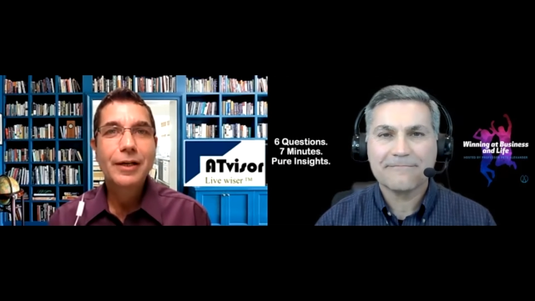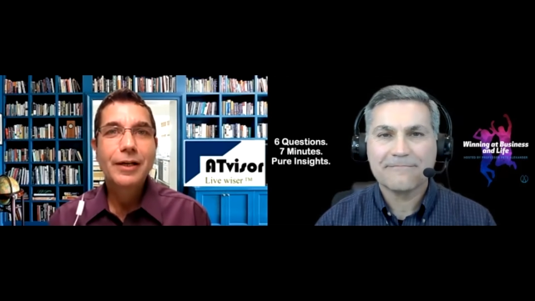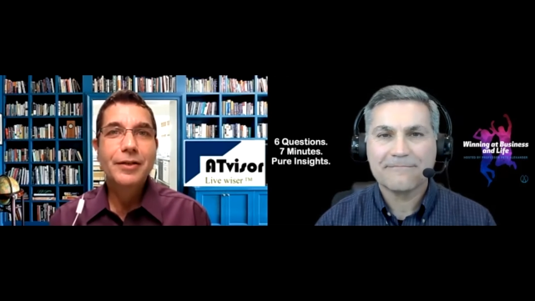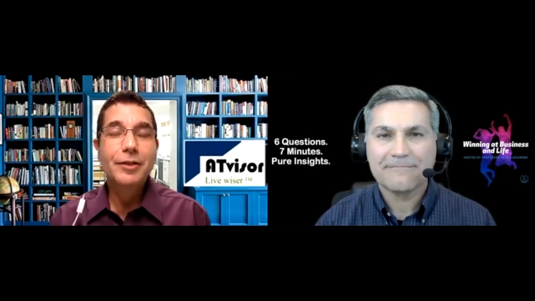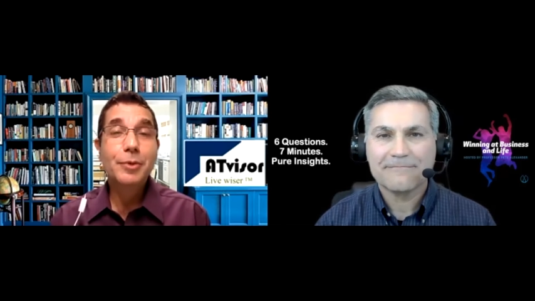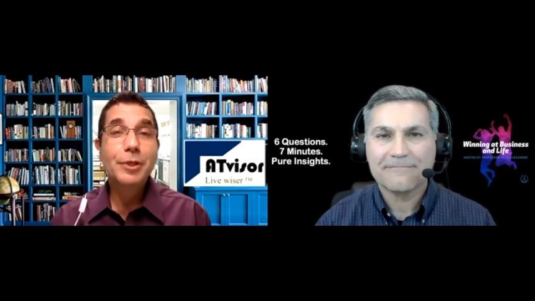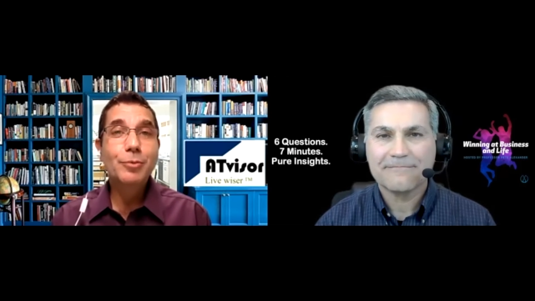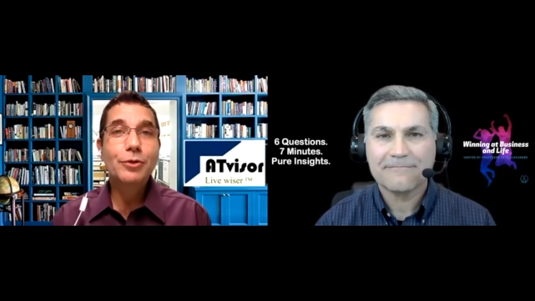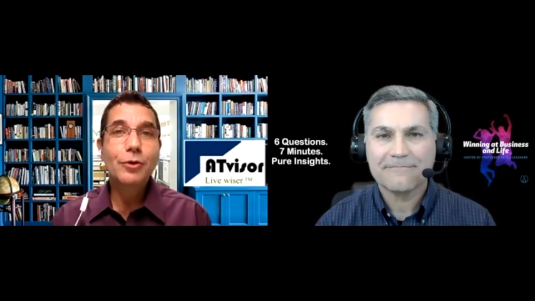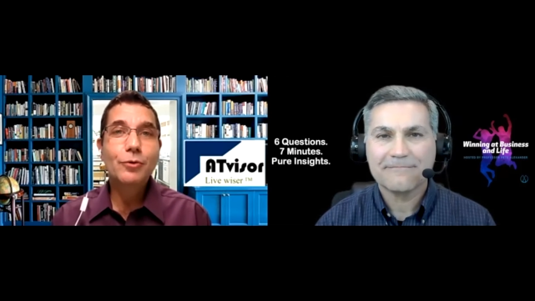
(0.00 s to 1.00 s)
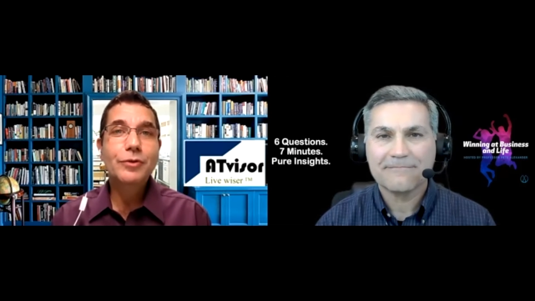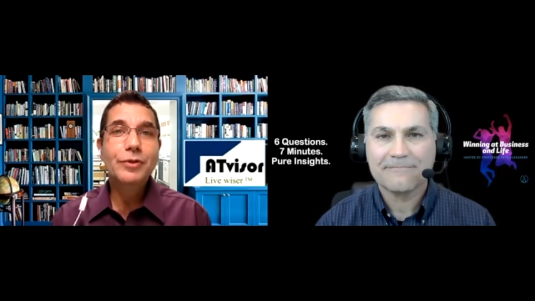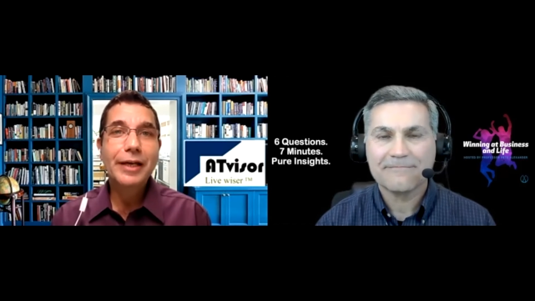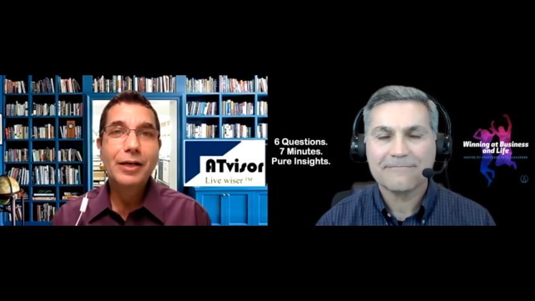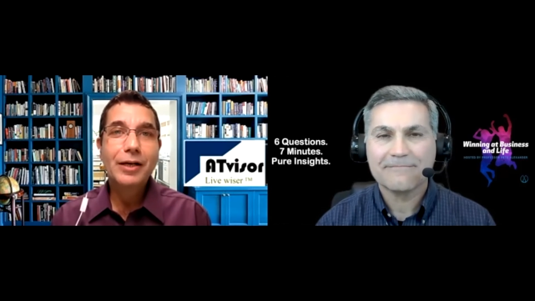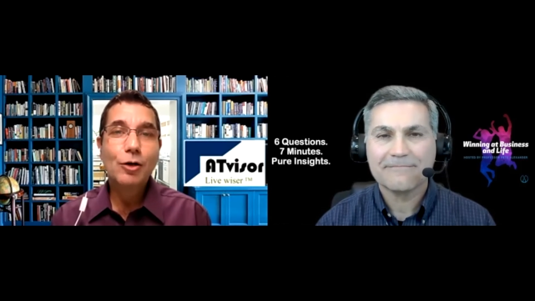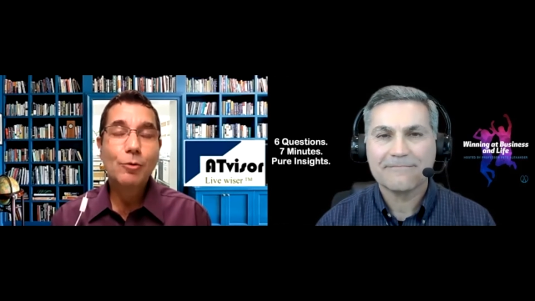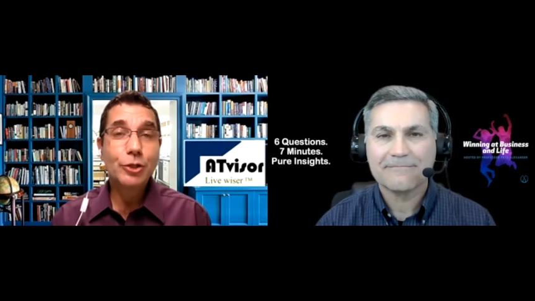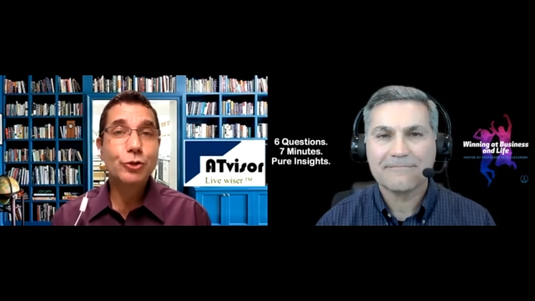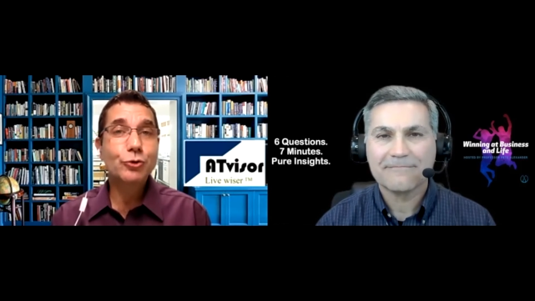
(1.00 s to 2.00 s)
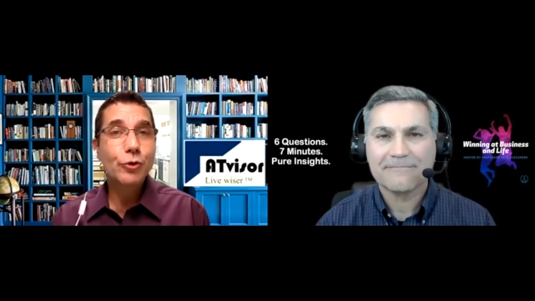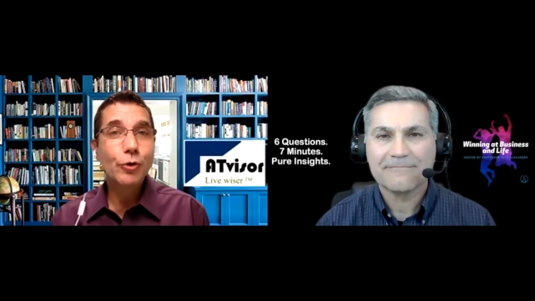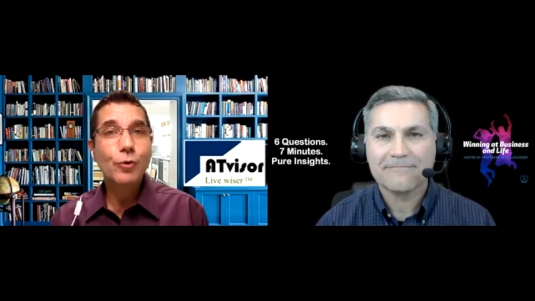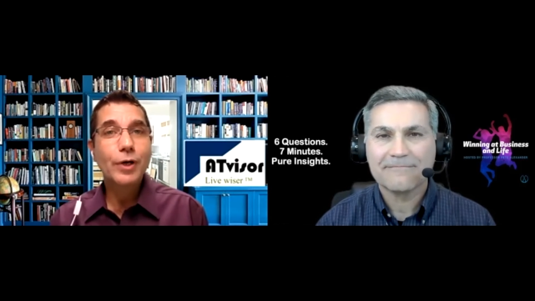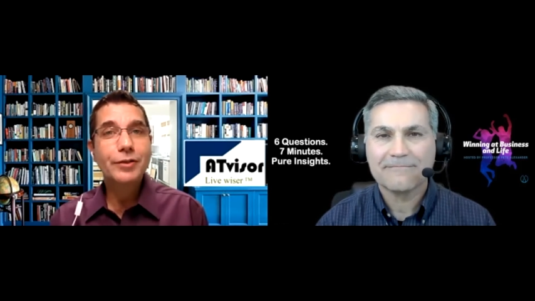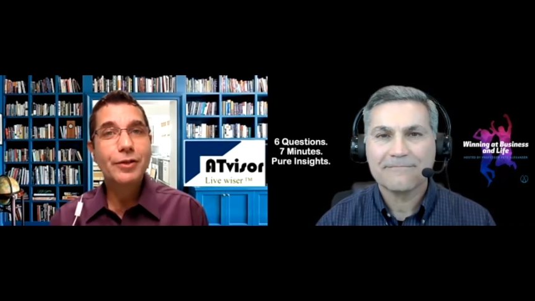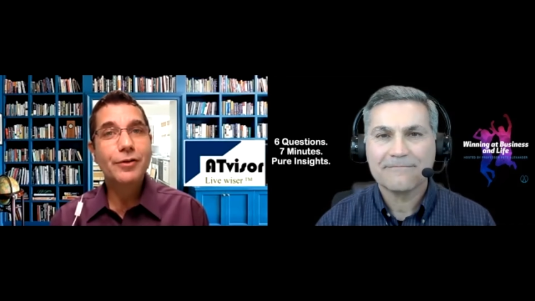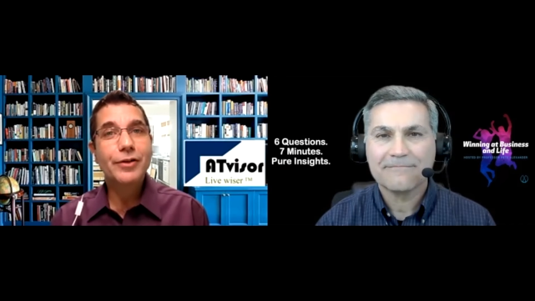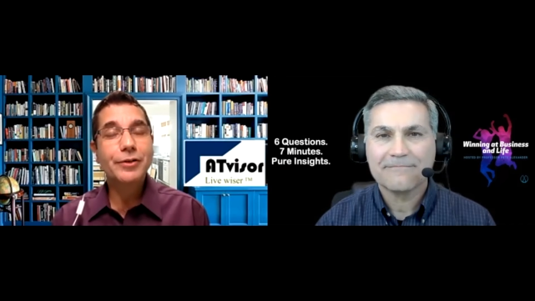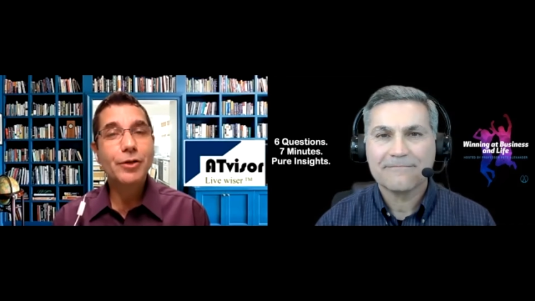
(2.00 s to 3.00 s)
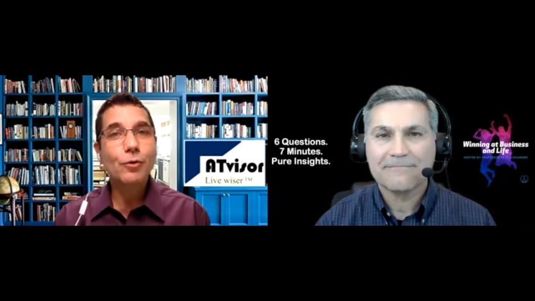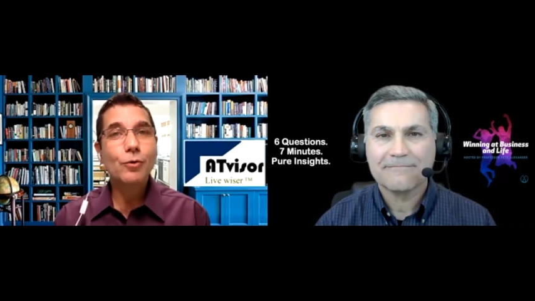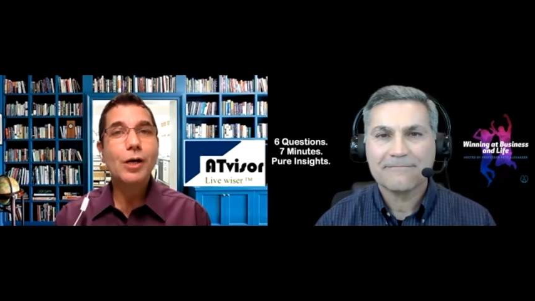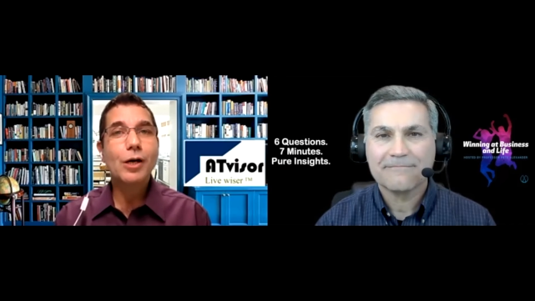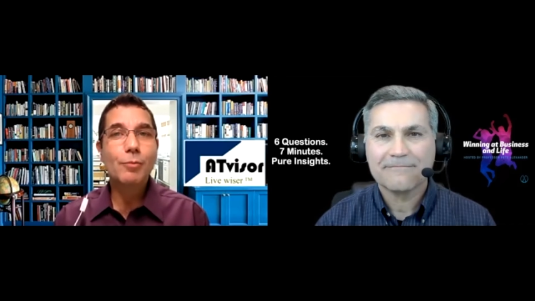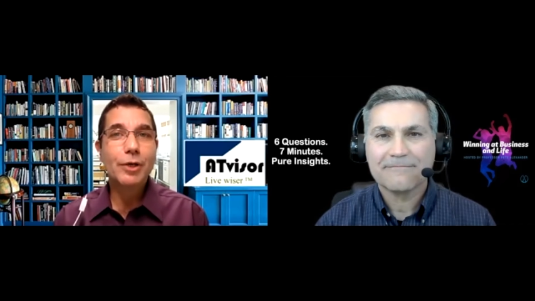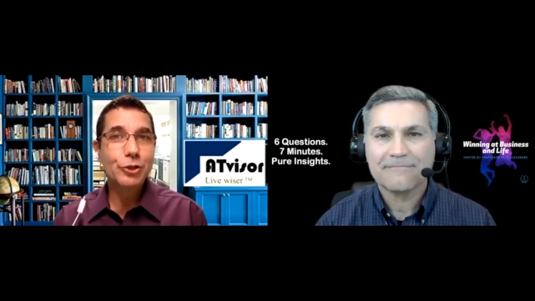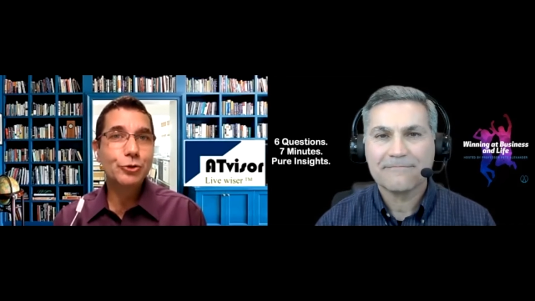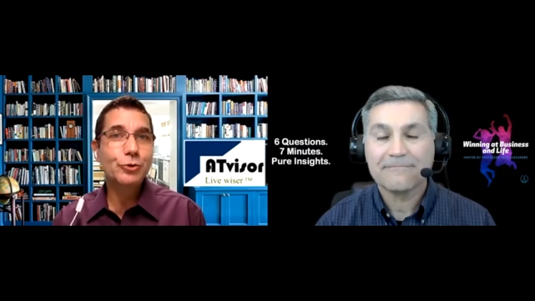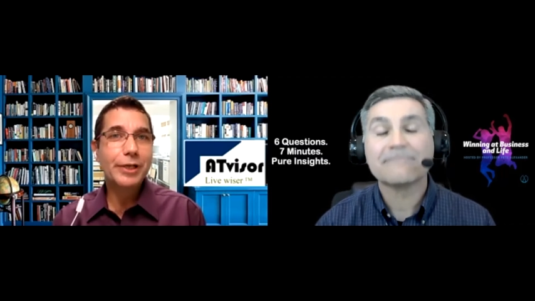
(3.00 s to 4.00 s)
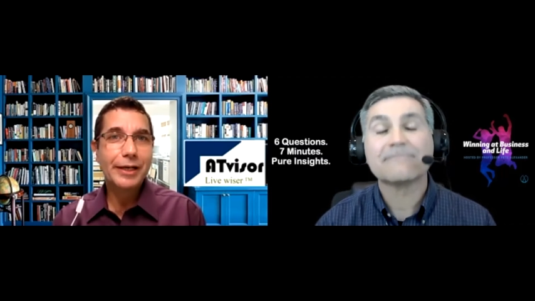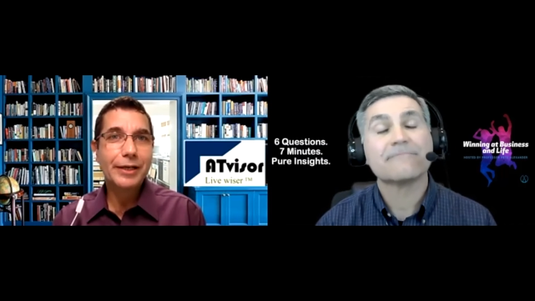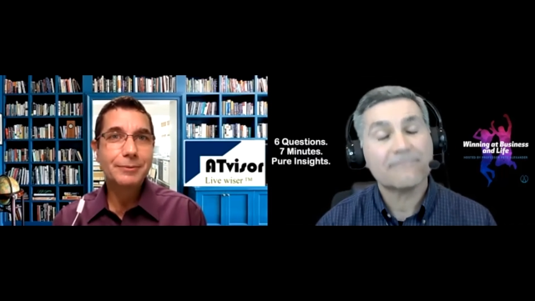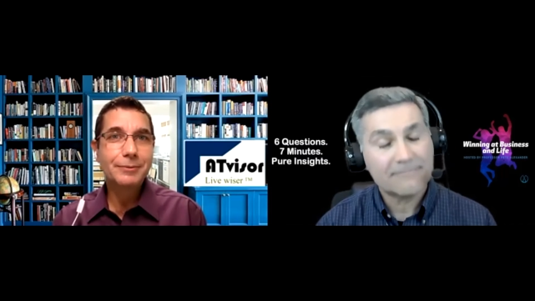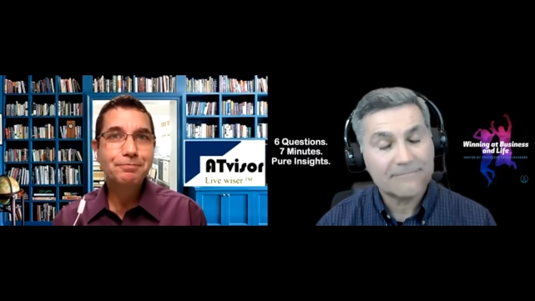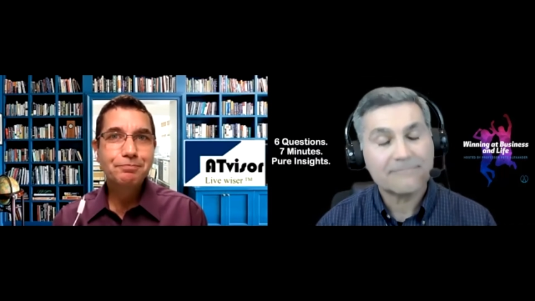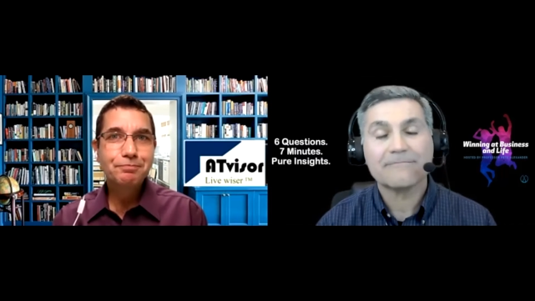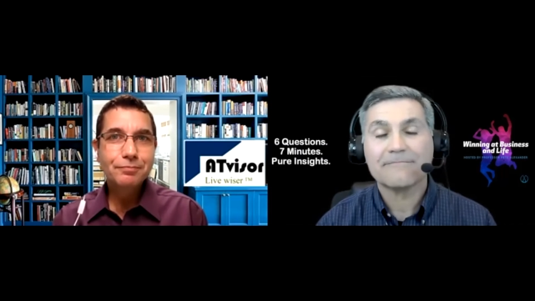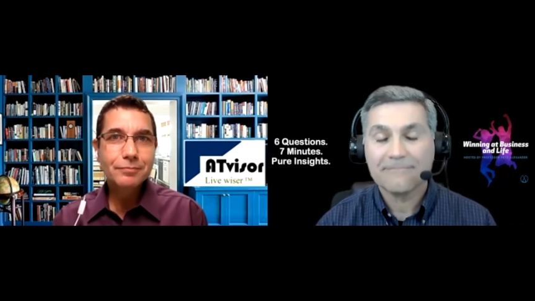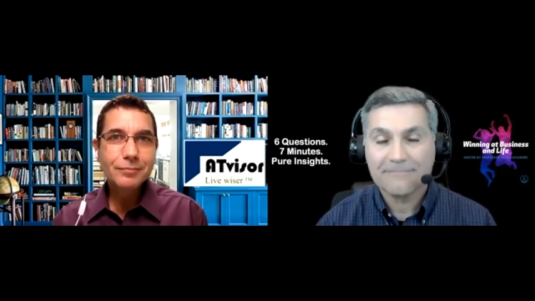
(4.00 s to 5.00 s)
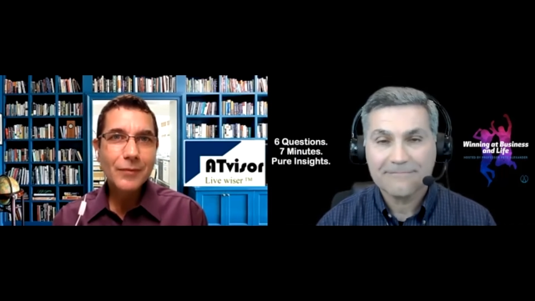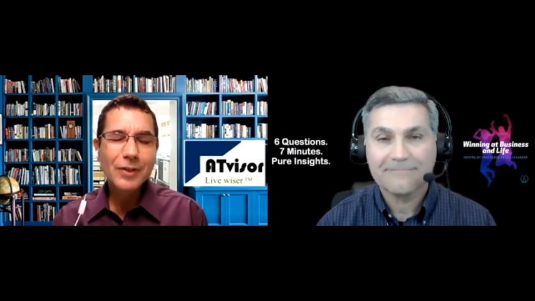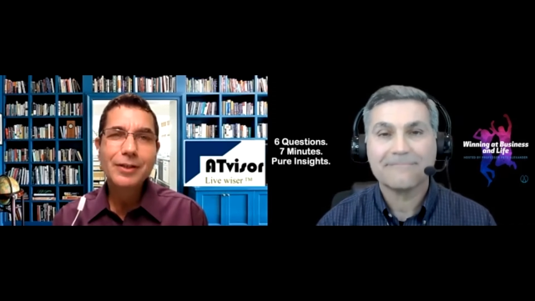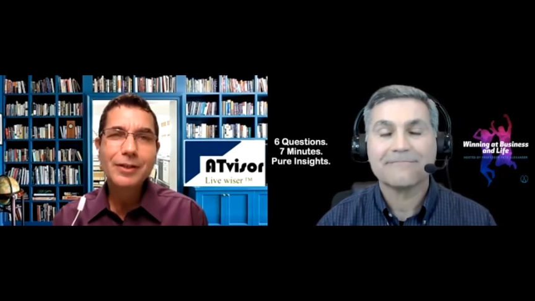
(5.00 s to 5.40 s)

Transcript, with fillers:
Speaker 1: that people don't care how much you know until they know how much you care. Uh,